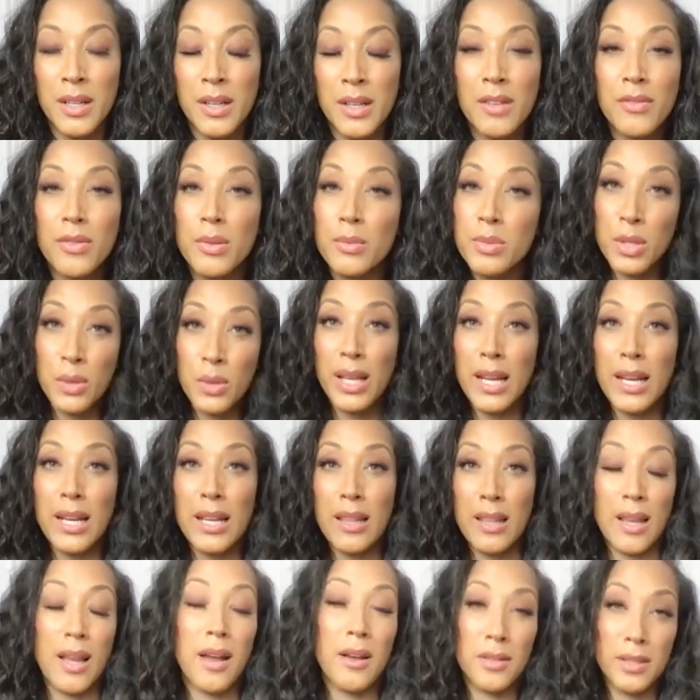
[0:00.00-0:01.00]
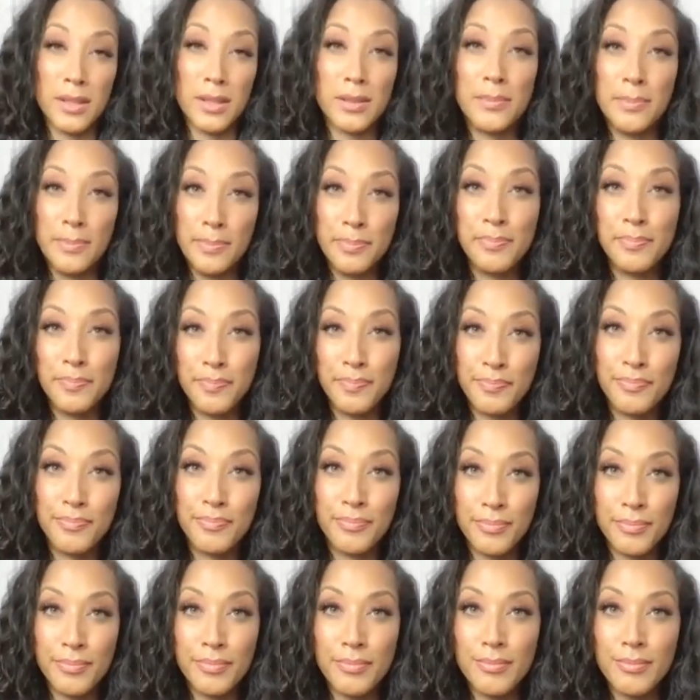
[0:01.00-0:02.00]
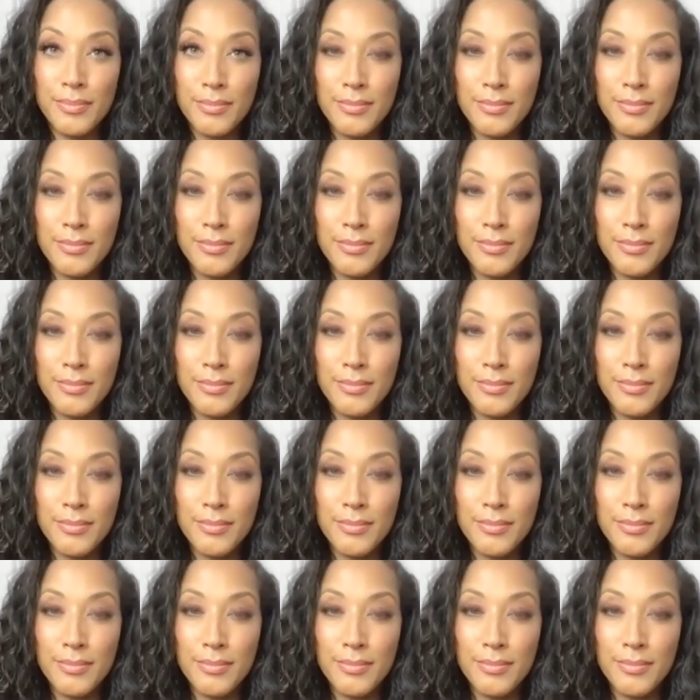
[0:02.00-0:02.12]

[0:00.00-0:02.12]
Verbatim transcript: from doing anything else. Right.